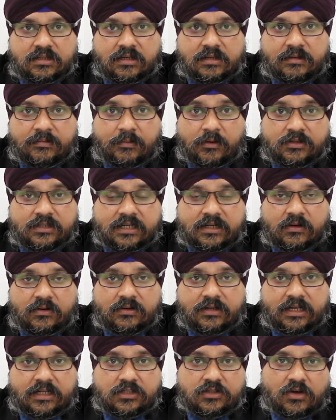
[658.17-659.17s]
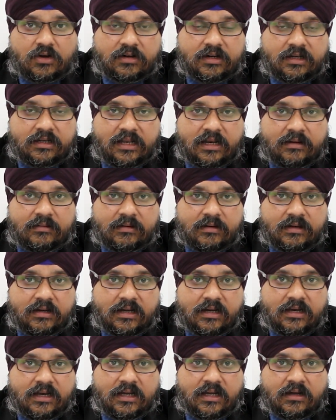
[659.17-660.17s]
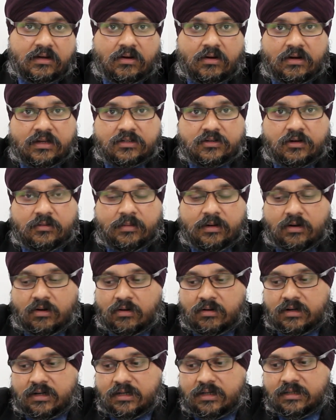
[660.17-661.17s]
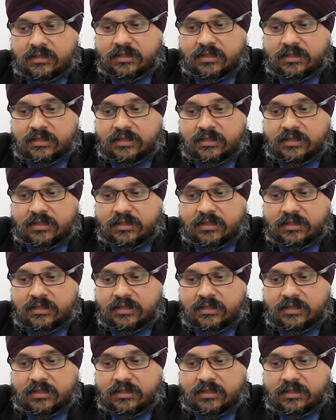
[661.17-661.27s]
Is the project going to take shorter than earlier, or it's going to be longer